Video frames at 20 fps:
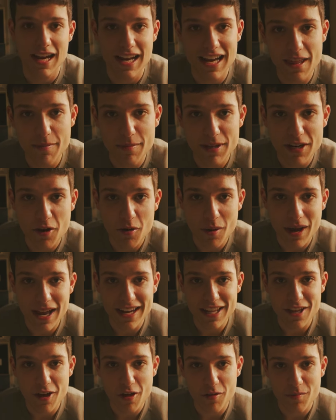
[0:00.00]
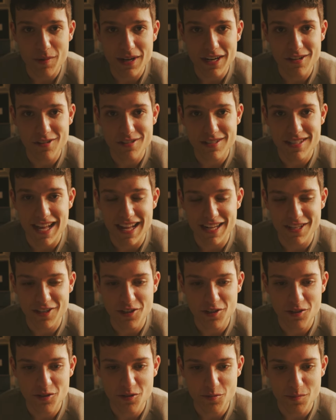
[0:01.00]
Let me know any other videos that
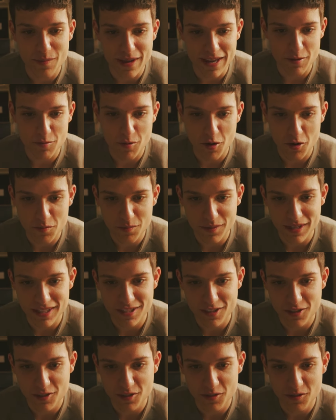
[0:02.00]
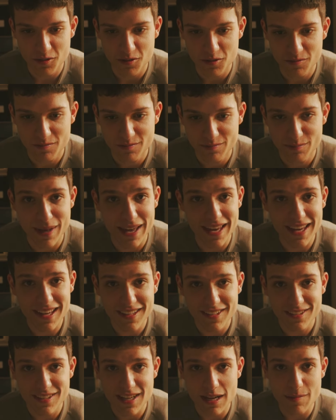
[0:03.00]
you may want me to
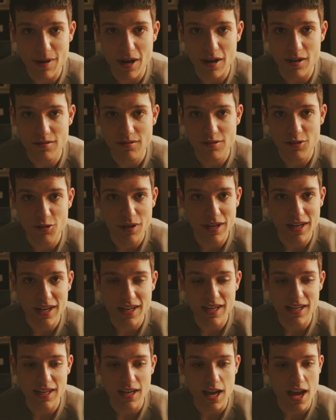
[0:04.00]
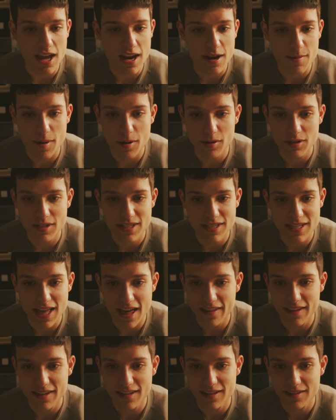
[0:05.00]
make about Trinity and about
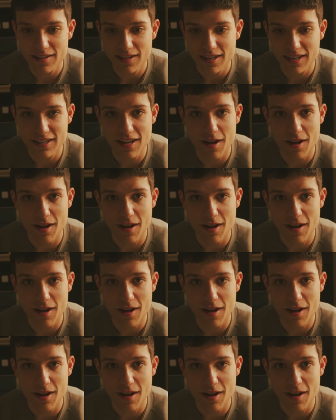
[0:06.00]
studying in